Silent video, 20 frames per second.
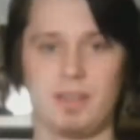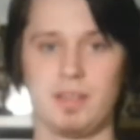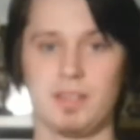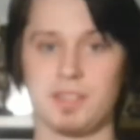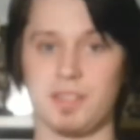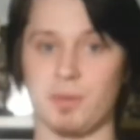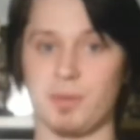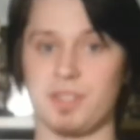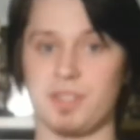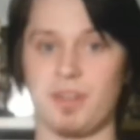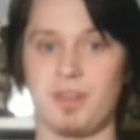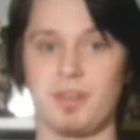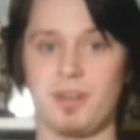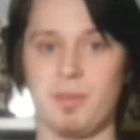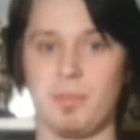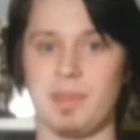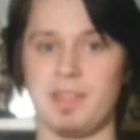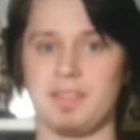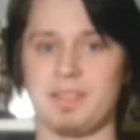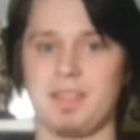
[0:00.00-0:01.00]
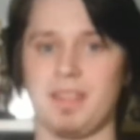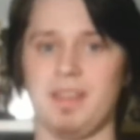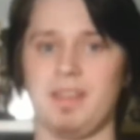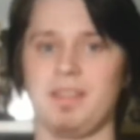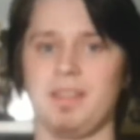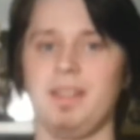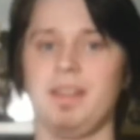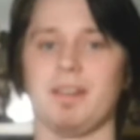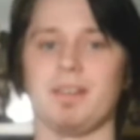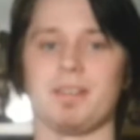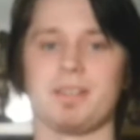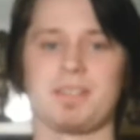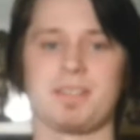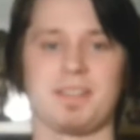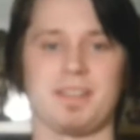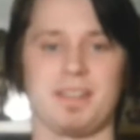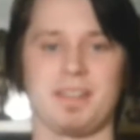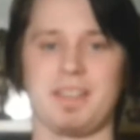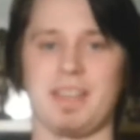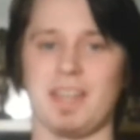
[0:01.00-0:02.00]
So it's already been 10
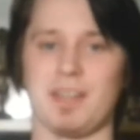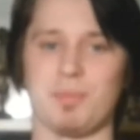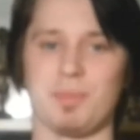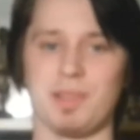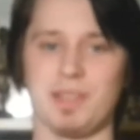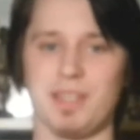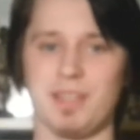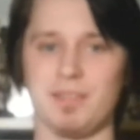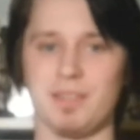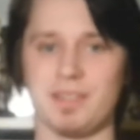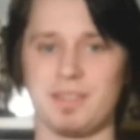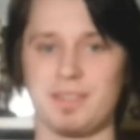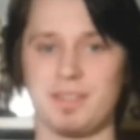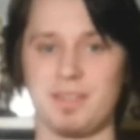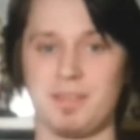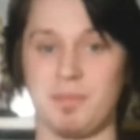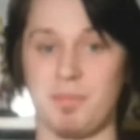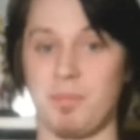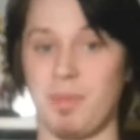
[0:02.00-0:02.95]
years, I can't believe it.